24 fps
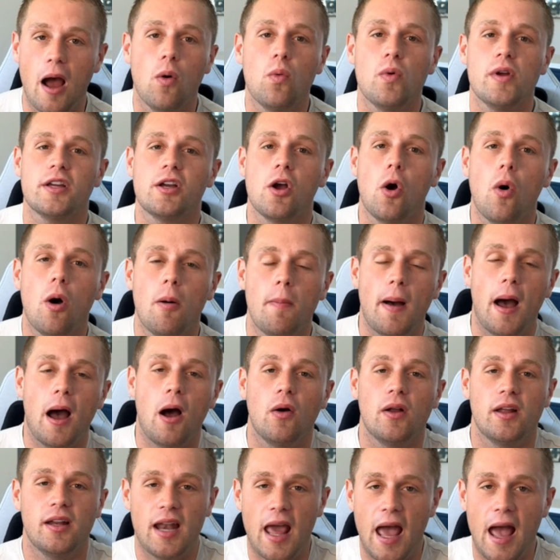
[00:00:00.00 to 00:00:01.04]
we go
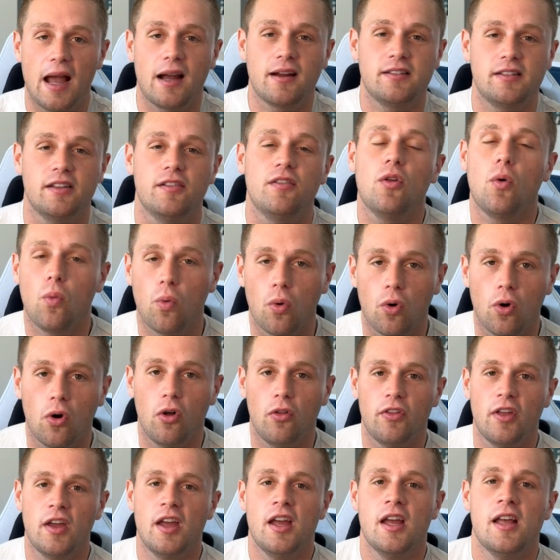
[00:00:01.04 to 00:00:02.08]
about and act in the world,